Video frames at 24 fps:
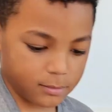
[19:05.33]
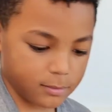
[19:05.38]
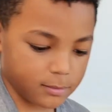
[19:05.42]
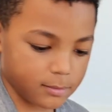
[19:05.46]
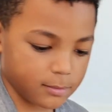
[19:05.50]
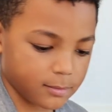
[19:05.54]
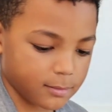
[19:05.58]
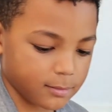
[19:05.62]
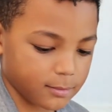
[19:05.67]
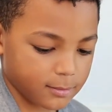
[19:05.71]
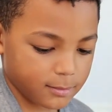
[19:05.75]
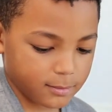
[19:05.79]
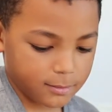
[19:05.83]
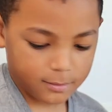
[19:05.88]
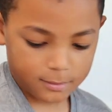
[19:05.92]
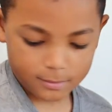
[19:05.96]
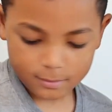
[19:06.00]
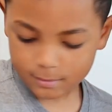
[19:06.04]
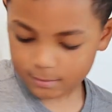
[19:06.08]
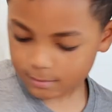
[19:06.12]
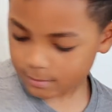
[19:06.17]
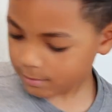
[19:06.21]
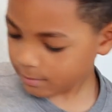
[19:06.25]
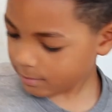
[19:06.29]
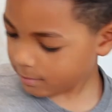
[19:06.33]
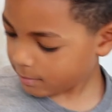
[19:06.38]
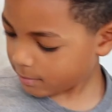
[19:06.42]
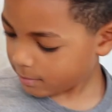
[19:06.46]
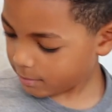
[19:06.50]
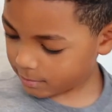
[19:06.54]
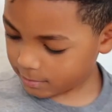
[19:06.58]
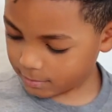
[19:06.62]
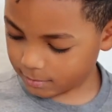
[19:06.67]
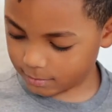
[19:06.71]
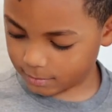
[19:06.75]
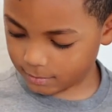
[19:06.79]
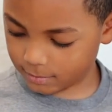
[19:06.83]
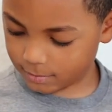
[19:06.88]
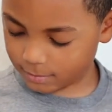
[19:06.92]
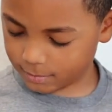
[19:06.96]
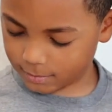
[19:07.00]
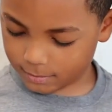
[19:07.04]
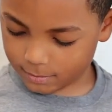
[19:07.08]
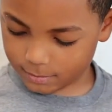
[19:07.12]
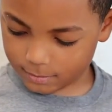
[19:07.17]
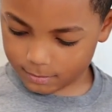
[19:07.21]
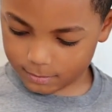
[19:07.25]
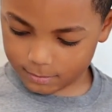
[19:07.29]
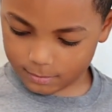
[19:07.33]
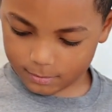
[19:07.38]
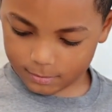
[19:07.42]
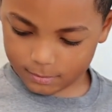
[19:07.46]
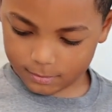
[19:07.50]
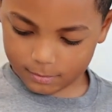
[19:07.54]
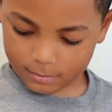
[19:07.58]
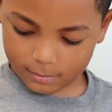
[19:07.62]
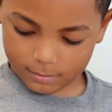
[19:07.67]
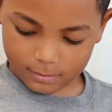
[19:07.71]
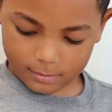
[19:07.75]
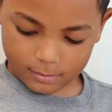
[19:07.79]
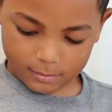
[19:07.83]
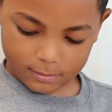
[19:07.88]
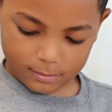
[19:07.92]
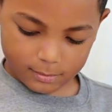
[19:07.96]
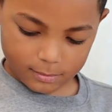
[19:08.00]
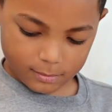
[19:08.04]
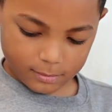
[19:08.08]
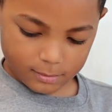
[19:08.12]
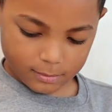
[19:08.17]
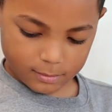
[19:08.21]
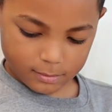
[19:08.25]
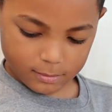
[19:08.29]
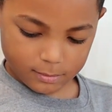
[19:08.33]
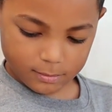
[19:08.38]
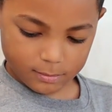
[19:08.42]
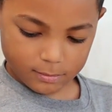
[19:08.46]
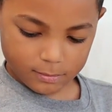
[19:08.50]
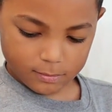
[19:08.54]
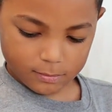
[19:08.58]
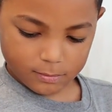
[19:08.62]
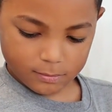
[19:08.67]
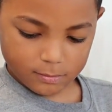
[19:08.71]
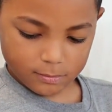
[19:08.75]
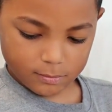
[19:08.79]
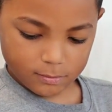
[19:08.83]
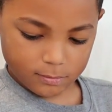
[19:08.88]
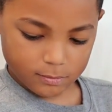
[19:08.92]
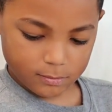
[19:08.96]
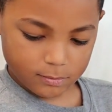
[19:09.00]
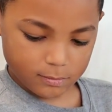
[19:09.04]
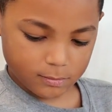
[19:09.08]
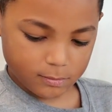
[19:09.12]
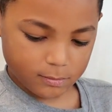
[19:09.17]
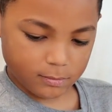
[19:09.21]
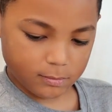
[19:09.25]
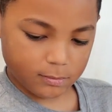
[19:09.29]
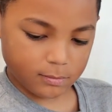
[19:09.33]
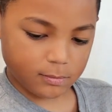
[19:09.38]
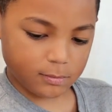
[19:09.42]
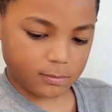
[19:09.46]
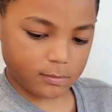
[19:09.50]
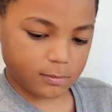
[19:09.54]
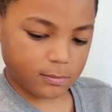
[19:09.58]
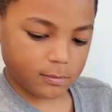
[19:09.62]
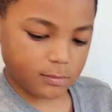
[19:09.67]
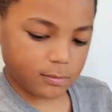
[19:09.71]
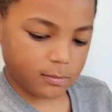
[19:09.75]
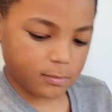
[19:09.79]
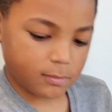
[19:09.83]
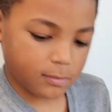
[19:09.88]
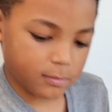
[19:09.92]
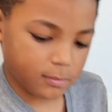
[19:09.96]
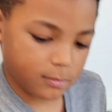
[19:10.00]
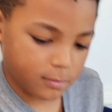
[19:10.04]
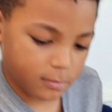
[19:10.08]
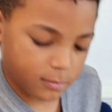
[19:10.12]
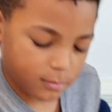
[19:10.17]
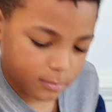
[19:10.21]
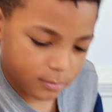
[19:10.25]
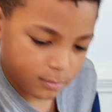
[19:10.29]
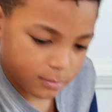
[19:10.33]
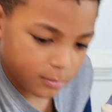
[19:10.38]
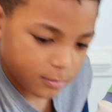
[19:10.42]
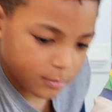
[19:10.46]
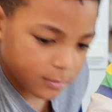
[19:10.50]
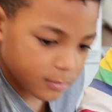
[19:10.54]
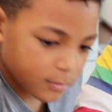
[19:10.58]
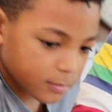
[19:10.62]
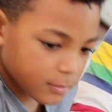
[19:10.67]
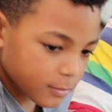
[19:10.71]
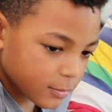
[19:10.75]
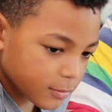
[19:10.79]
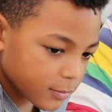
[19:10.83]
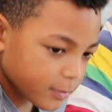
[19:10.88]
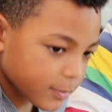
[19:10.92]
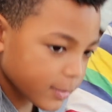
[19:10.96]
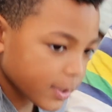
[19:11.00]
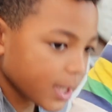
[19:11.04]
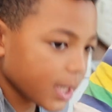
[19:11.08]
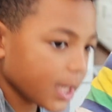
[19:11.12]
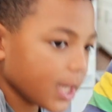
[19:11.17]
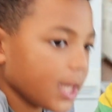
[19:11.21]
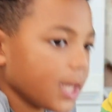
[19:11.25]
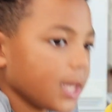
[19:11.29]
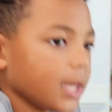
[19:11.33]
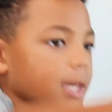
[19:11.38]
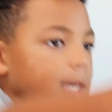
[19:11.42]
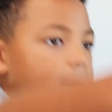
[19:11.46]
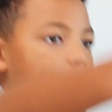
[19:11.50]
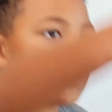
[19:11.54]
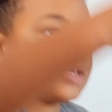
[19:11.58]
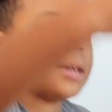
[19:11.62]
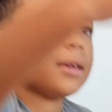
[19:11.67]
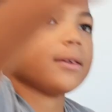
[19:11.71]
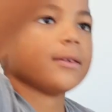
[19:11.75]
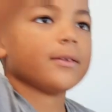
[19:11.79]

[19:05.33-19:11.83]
(not speaking)